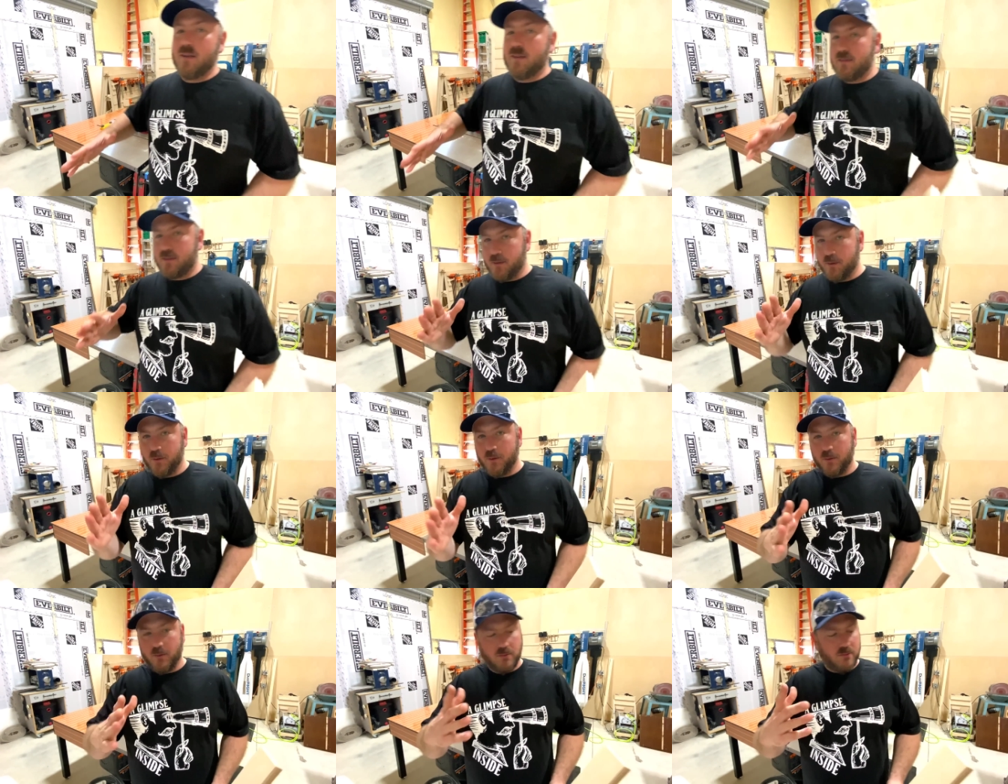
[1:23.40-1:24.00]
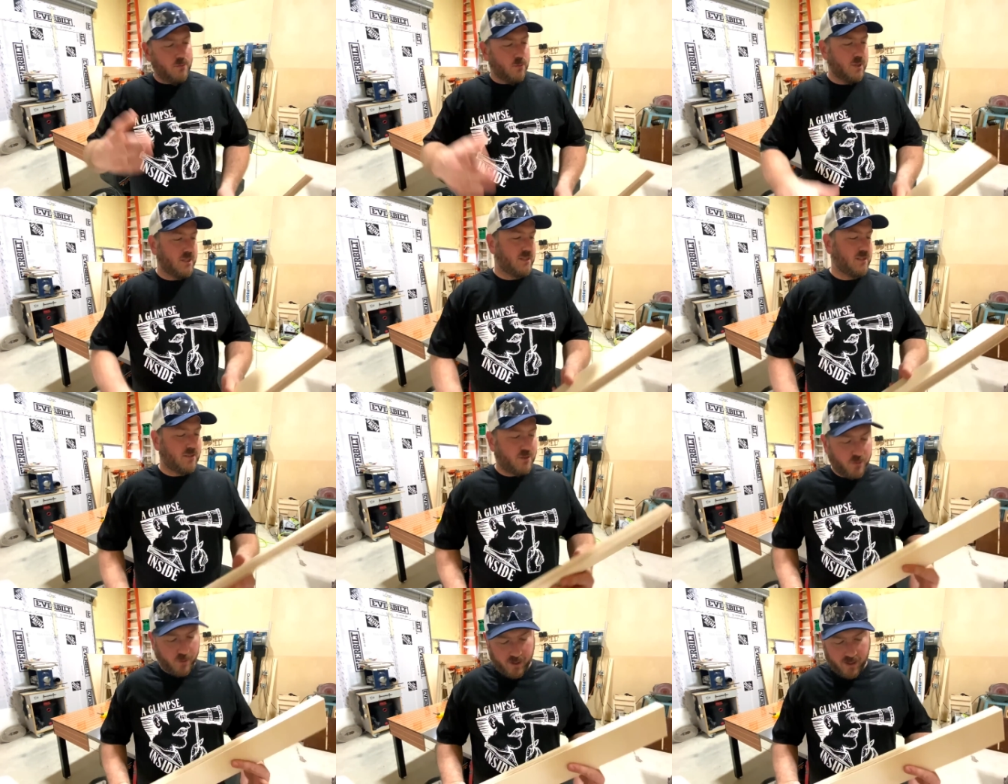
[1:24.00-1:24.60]
to, what is
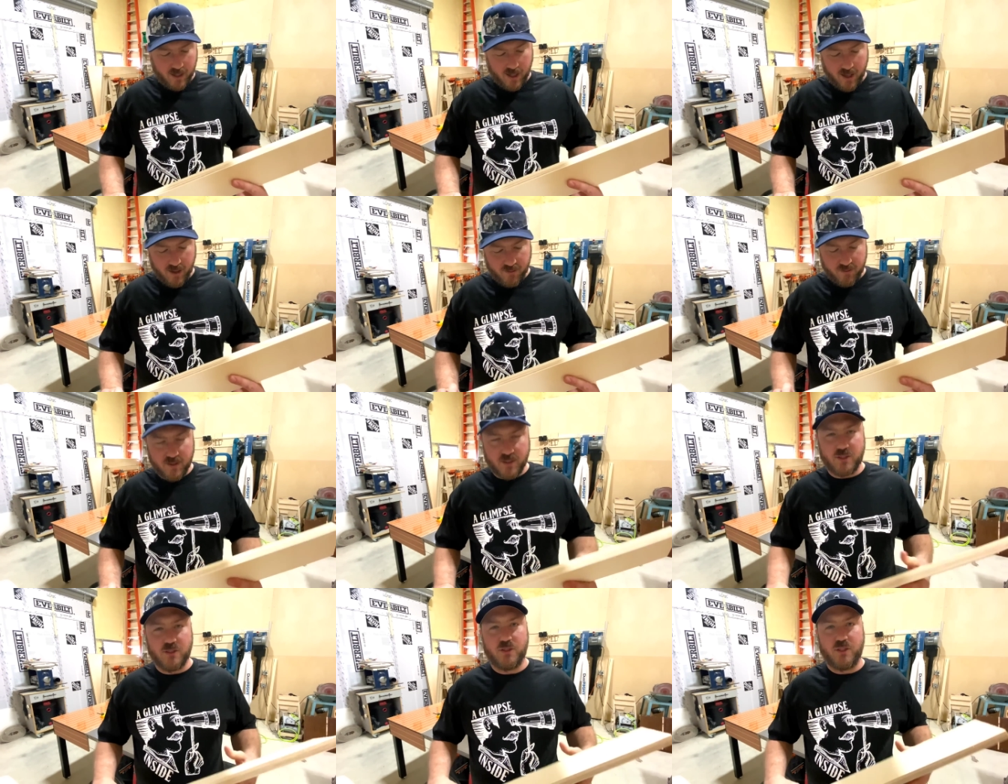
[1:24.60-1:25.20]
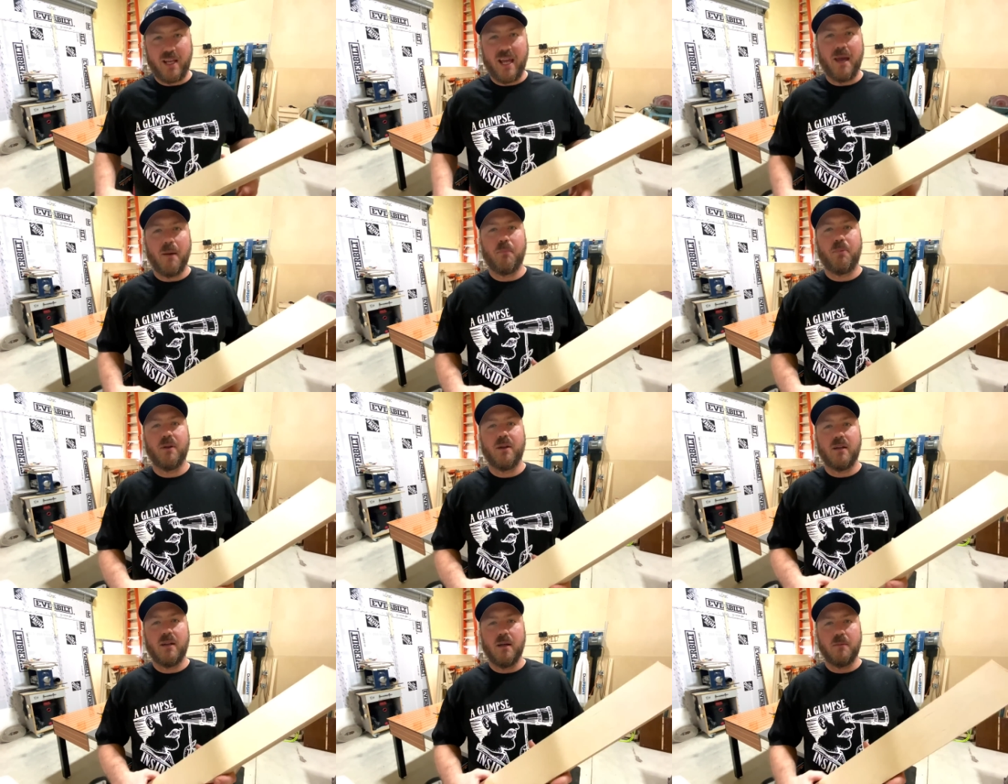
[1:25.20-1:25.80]
this, three and a half inches. You can't
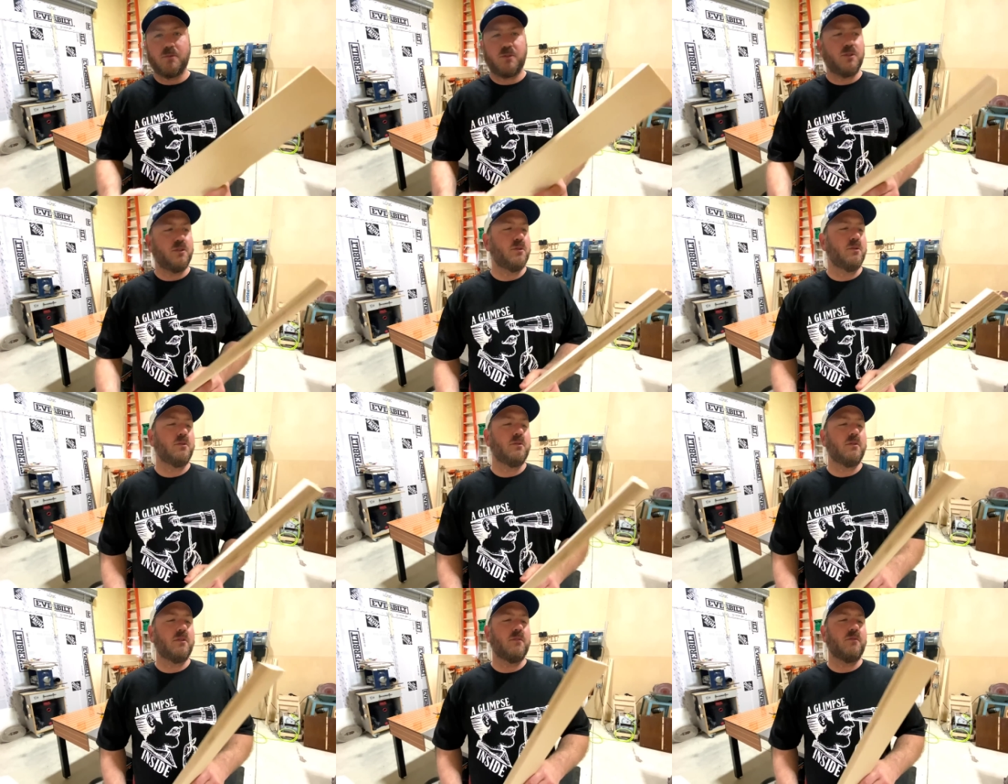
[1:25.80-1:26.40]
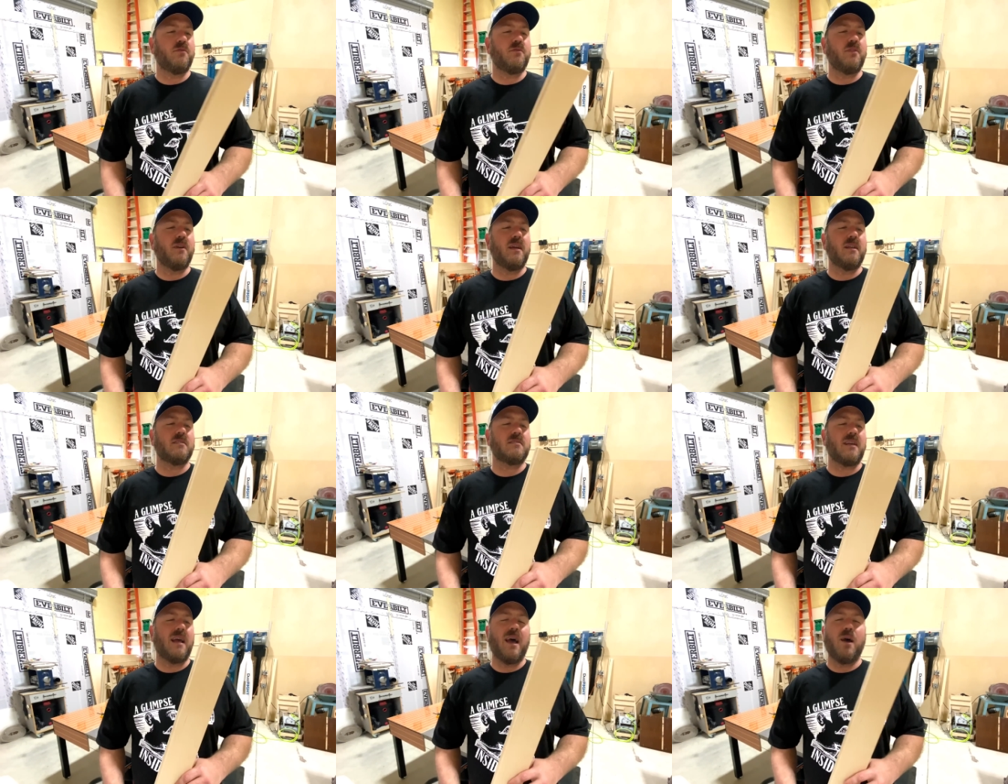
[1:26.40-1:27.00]
put it up to the
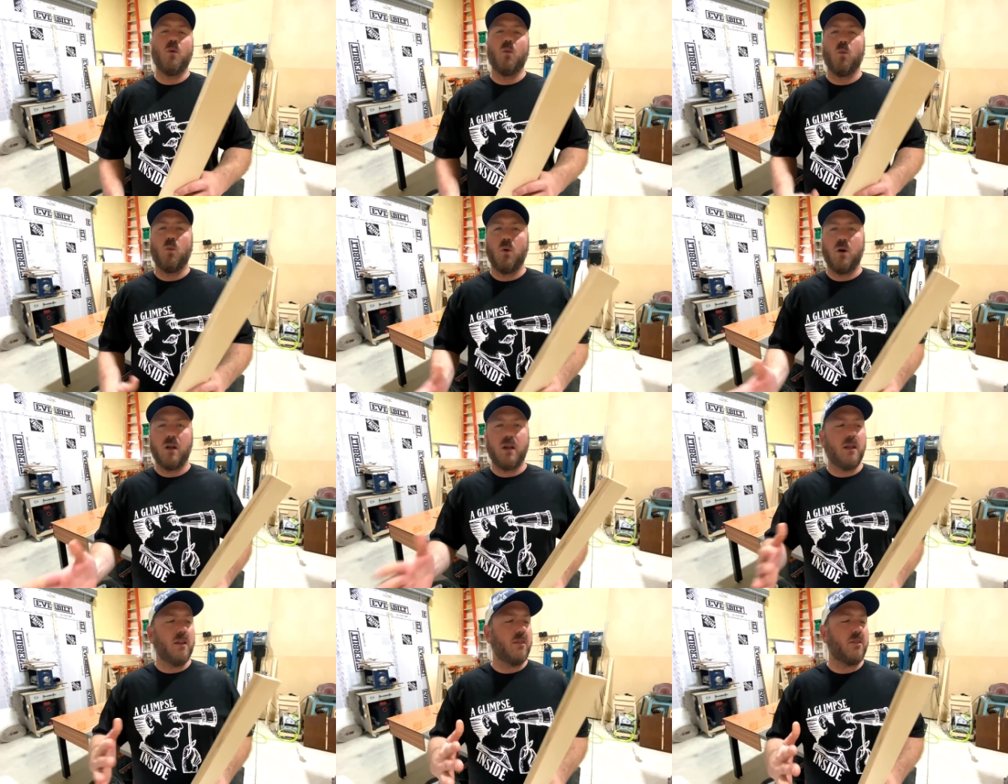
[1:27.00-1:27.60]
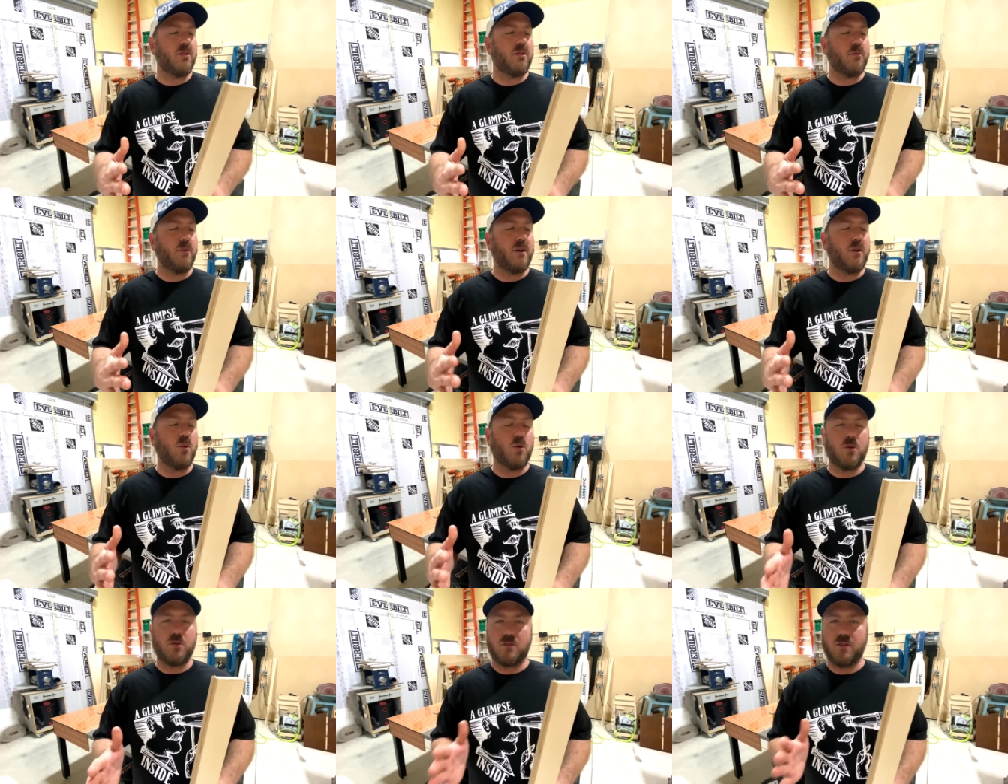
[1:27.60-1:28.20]
fence at one and three
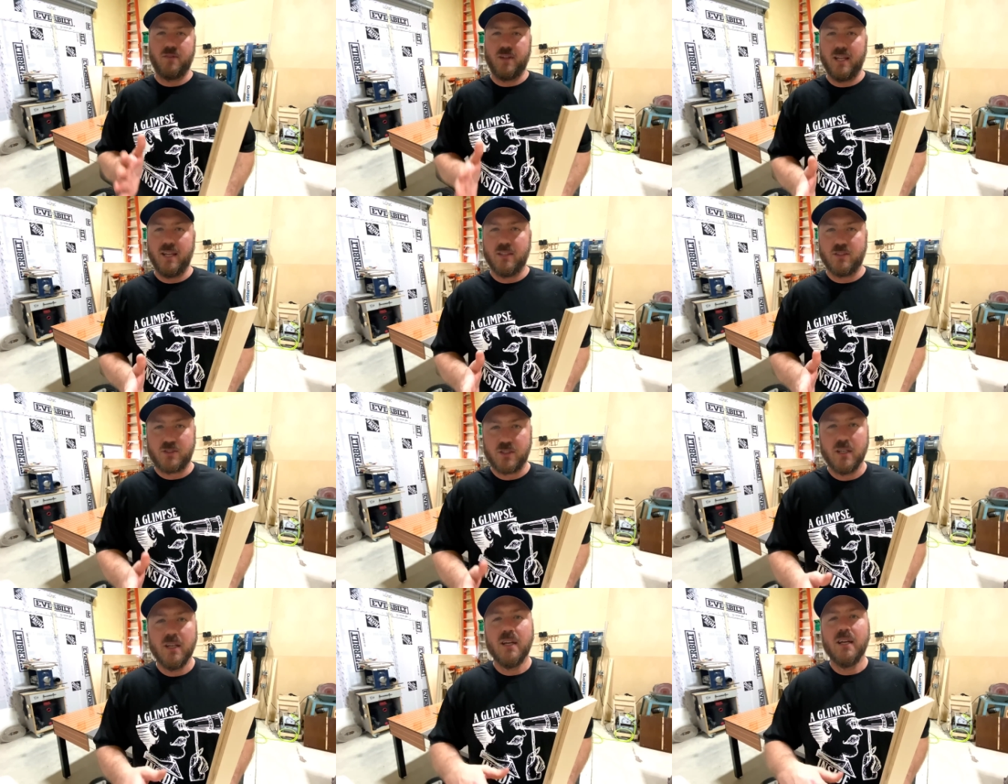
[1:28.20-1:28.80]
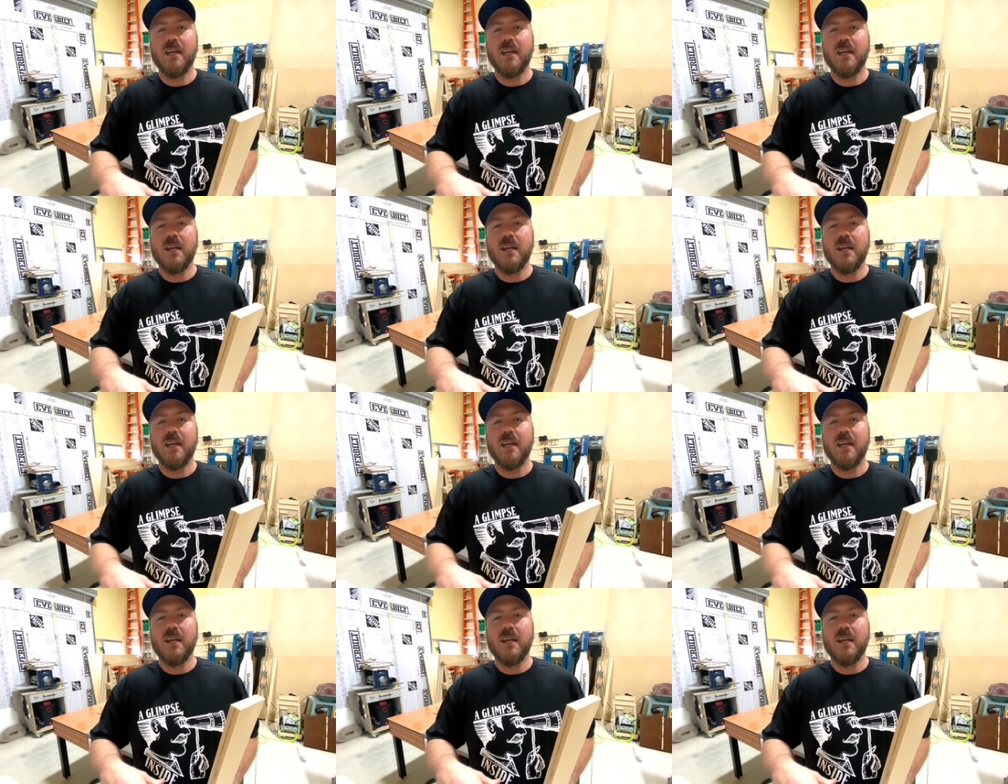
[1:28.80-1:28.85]
quarters of an inch.